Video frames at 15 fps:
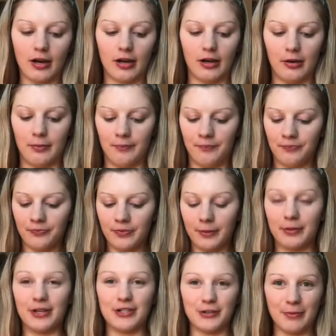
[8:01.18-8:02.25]
I'm
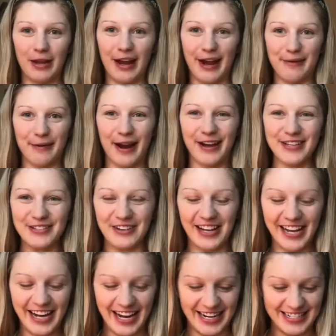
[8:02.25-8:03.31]
gonna do my eyebrows while
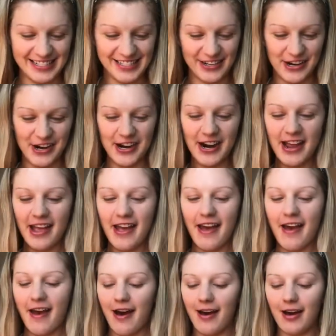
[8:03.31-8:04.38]
I answer.
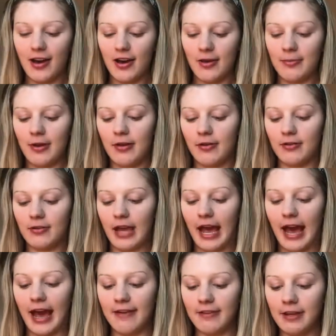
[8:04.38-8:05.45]

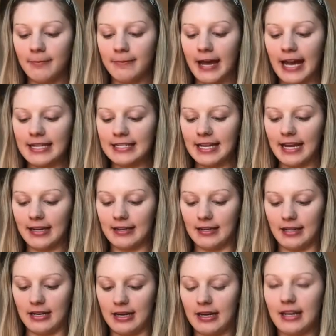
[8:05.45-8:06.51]
Having bad
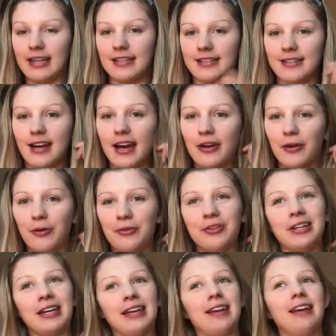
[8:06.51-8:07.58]
technique is not
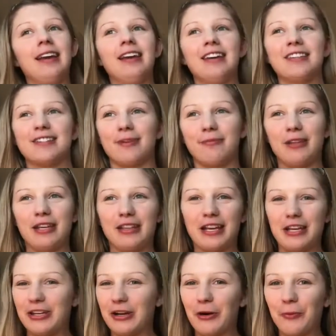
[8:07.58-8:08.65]
only something
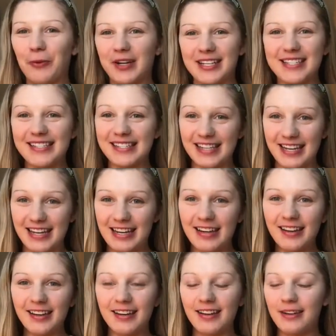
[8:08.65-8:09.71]
that you don't want to
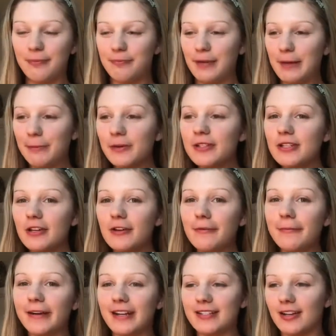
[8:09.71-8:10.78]
see people do,
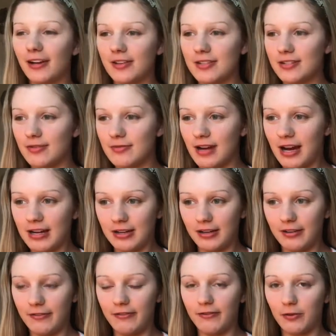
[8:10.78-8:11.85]
but it's also not
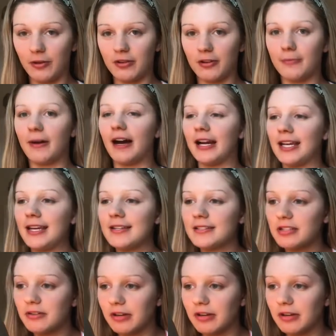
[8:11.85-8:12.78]
good for their bodies.